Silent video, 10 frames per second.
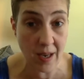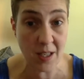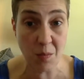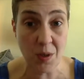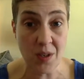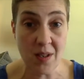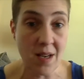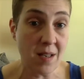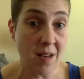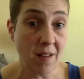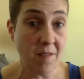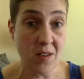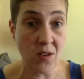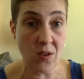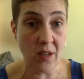experts assessing the
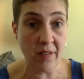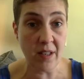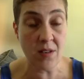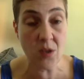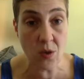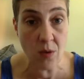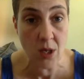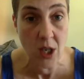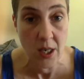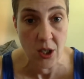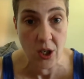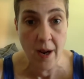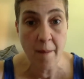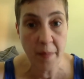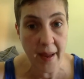physical evidence to the judge
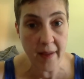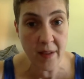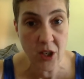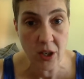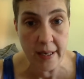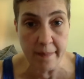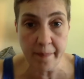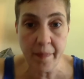and the jury.